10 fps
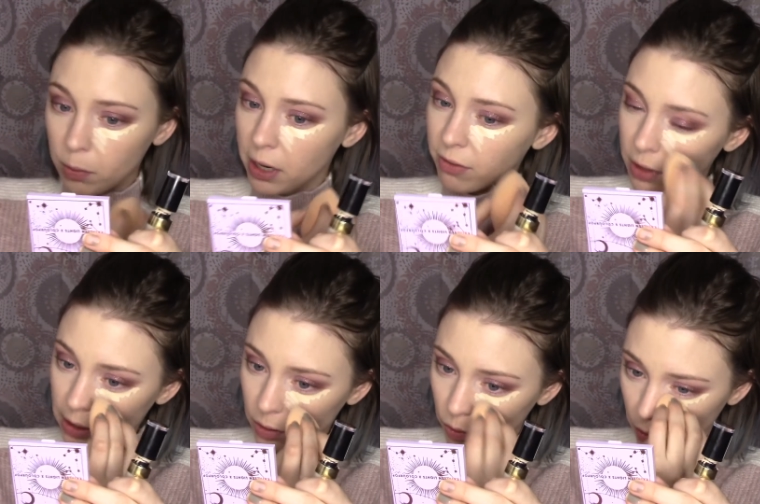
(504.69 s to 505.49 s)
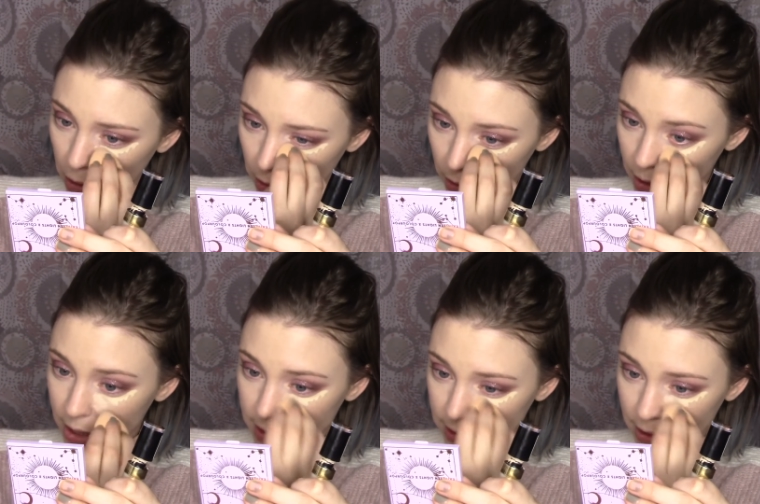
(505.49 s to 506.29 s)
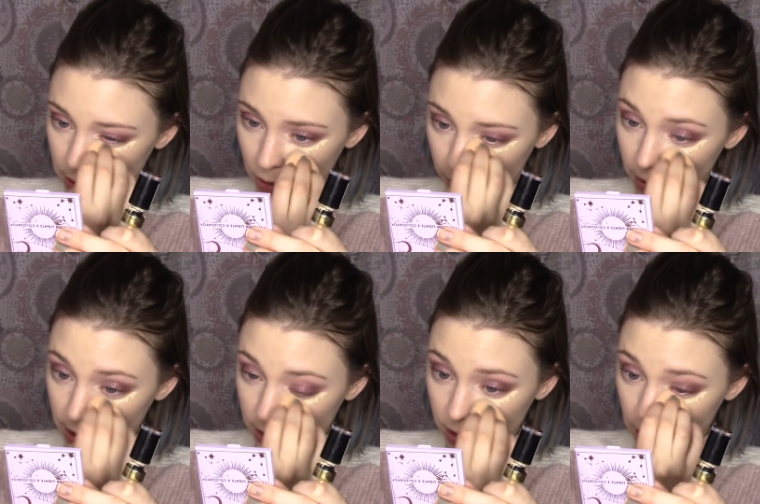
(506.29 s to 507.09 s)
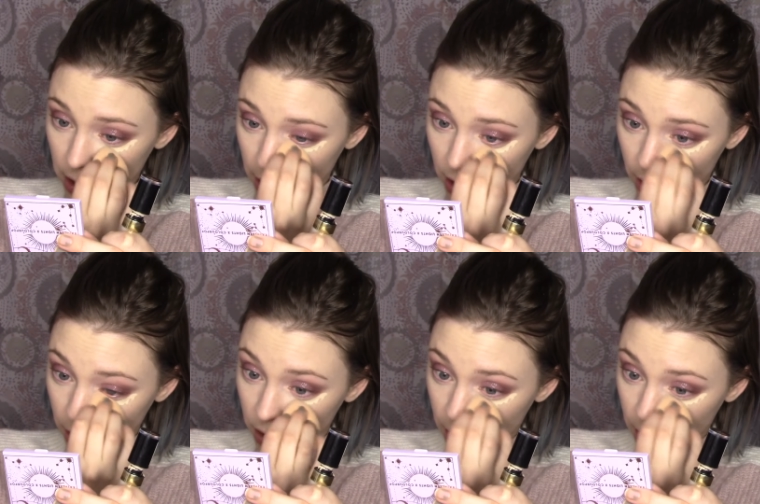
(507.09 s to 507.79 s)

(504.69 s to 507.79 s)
but I feel like the longer it sits on my skin,